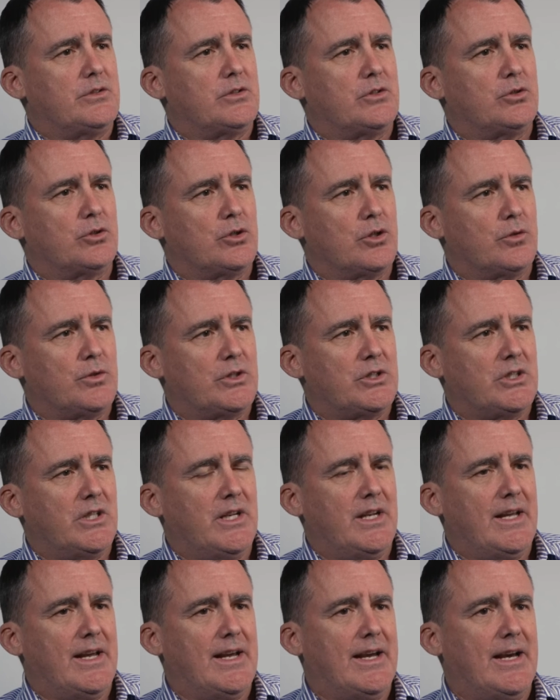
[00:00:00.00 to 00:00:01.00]
a service
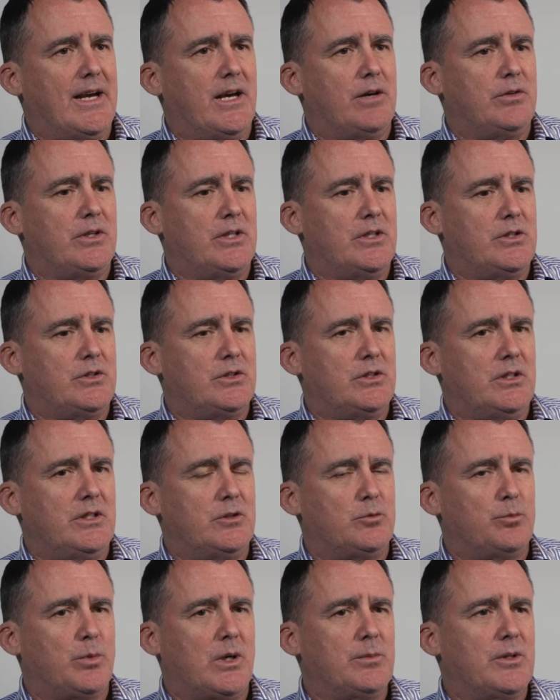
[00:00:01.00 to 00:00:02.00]
can have is
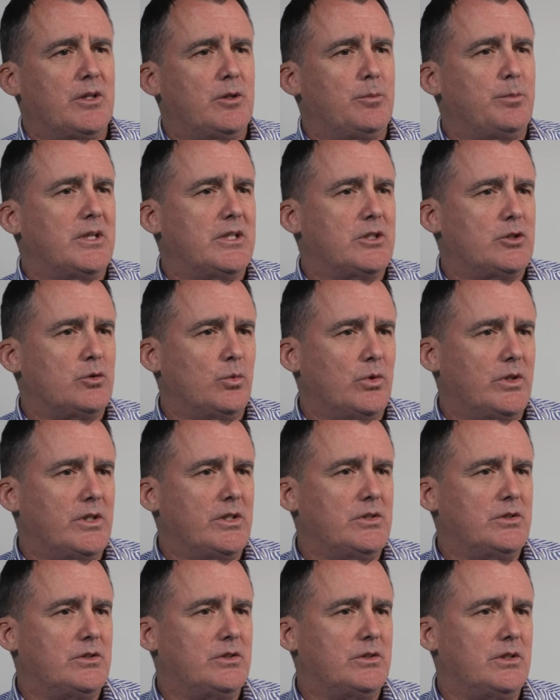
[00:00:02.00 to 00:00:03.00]
probably the biggest one
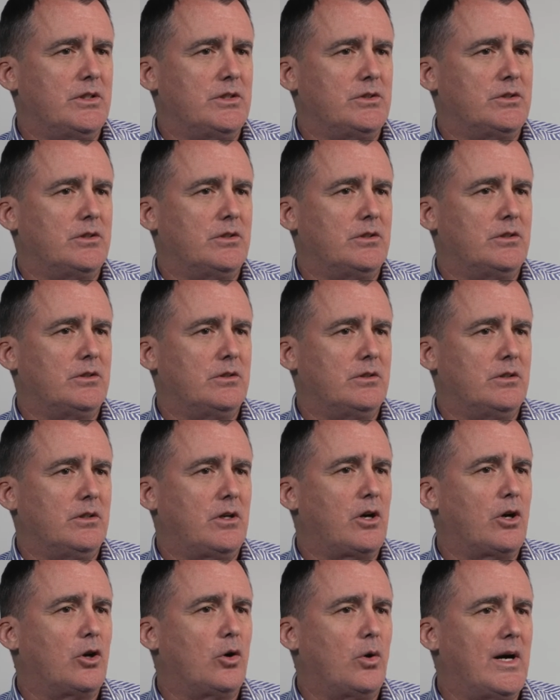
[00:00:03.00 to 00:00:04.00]
is a
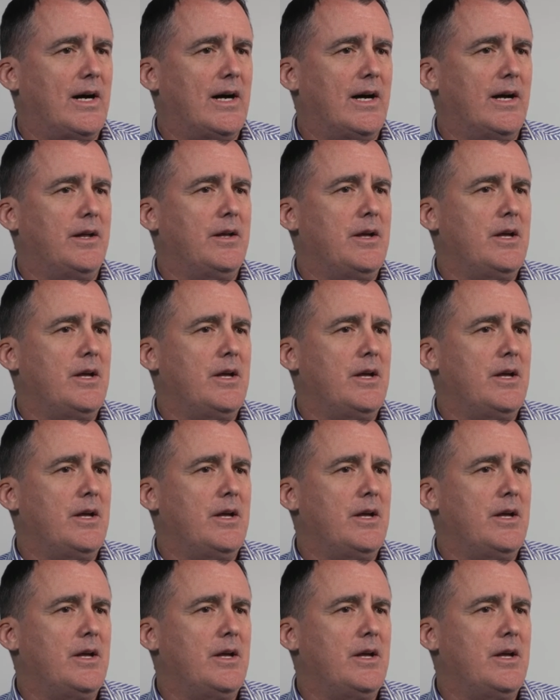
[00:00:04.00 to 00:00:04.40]
ROI.